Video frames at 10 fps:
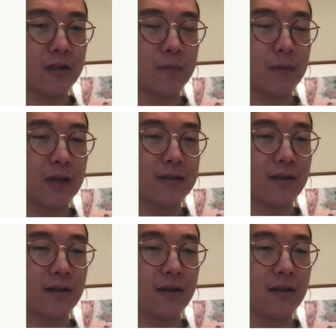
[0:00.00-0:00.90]
But
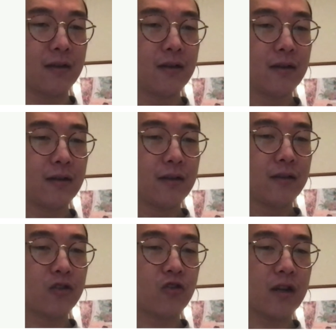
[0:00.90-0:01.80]
basically, the
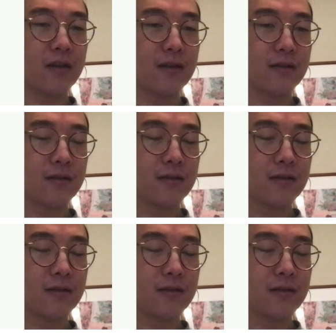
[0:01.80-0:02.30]
trick is,